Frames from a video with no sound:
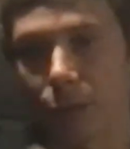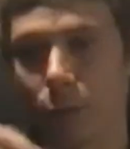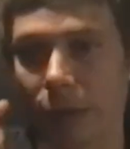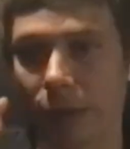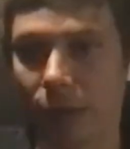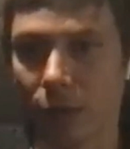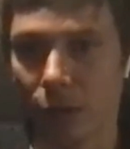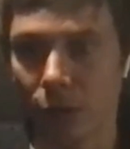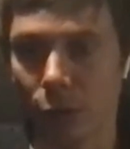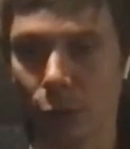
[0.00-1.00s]
why like
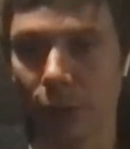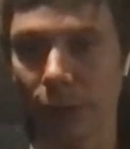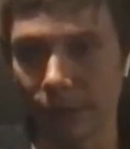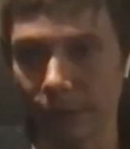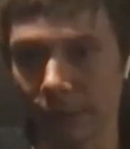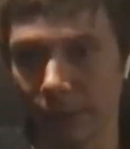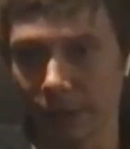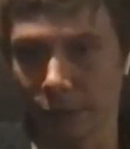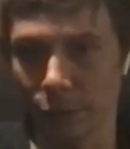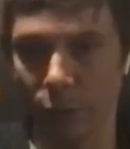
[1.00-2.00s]
looking at EL
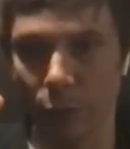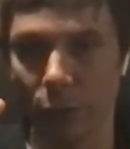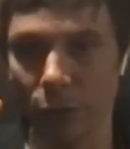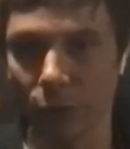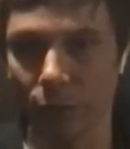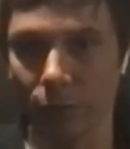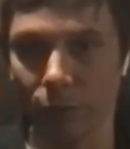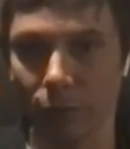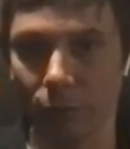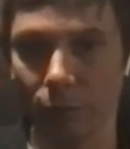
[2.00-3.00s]
is really about
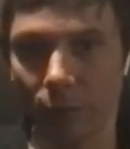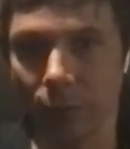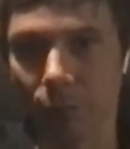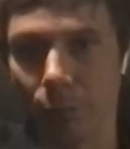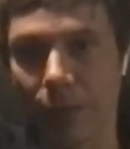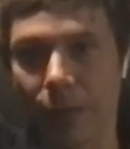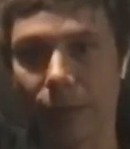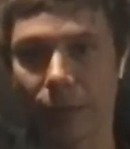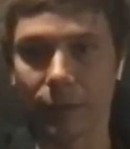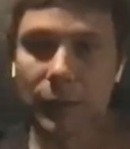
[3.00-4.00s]

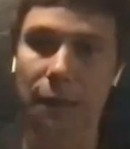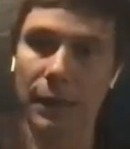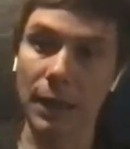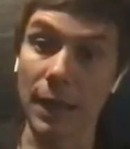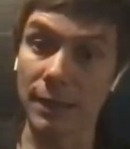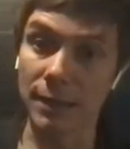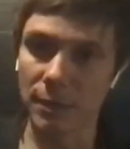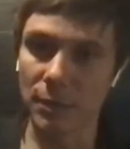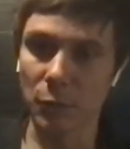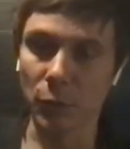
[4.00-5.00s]
making data
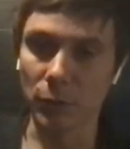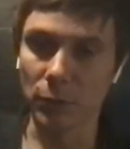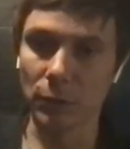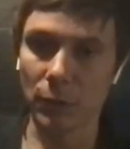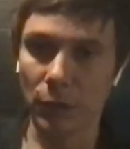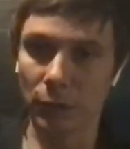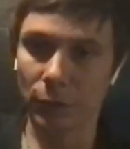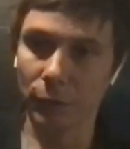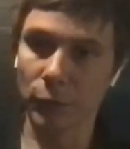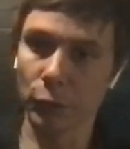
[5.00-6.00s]
accessible
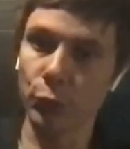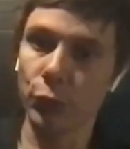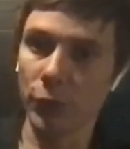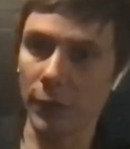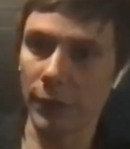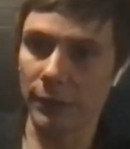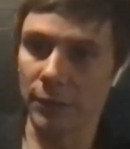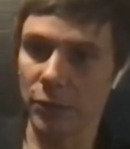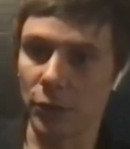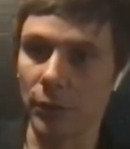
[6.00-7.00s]
to your
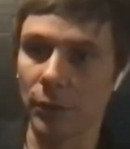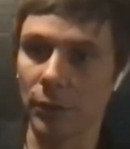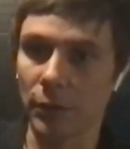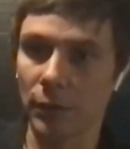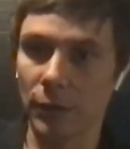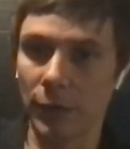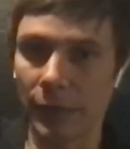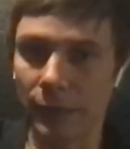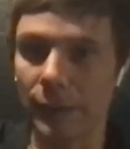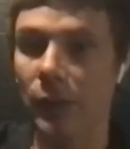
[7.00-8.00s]
organization.
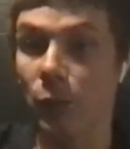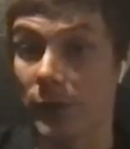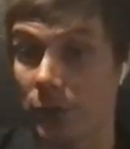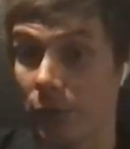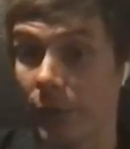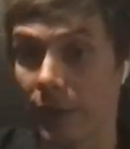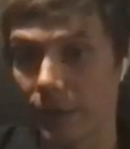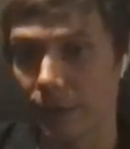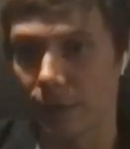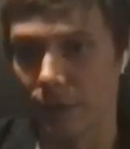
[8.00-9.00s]
And then once the data
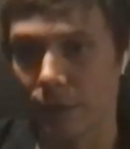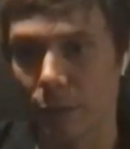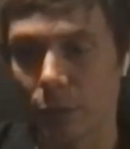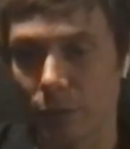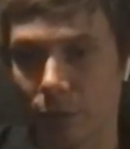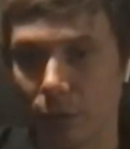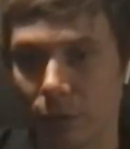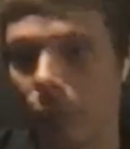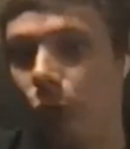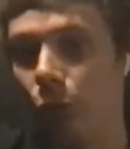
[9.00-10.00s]
is accessible,
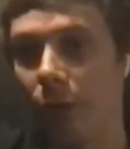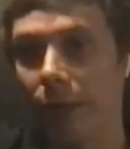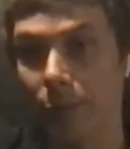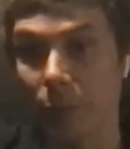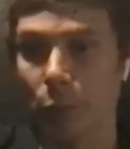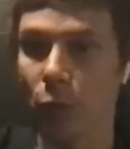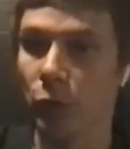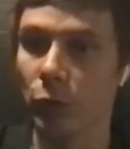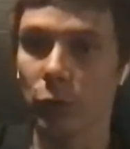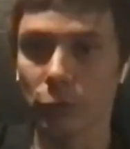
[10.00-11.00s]
you let people
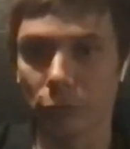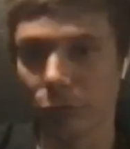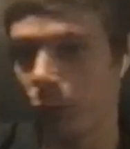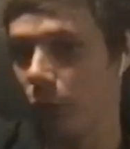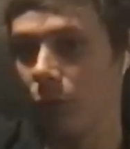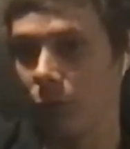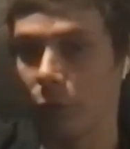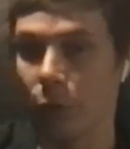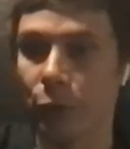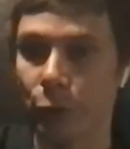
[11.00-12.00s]
go, go,
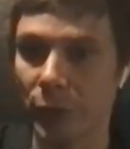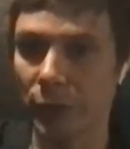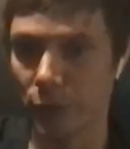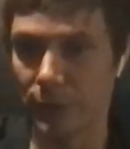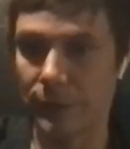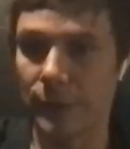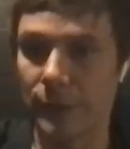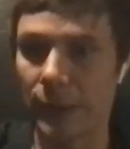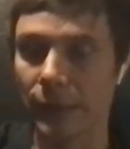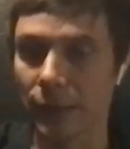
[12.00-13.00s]
go free with this
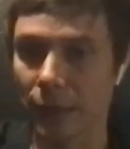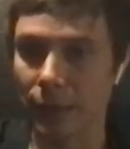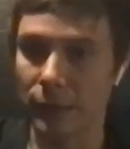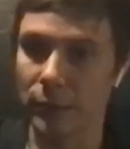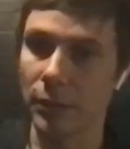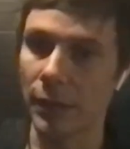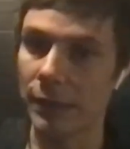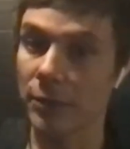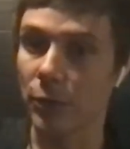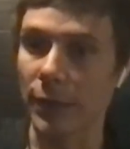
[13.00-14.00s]
data and
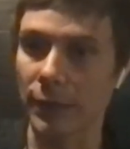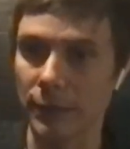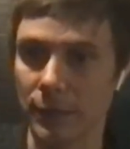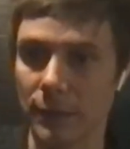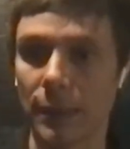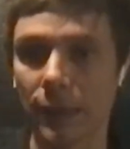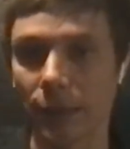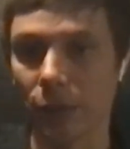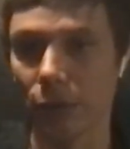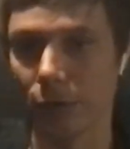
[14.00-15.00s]
extract the insight
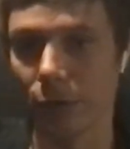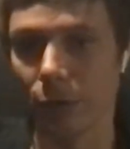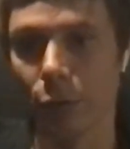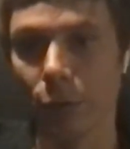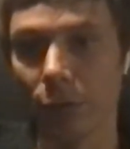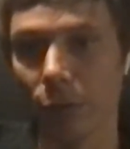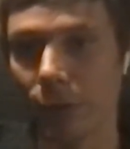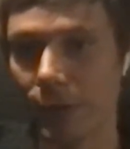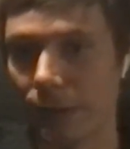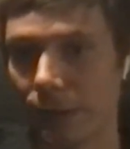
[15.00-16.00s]
and the, the, the value
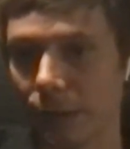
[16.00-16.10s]
that they need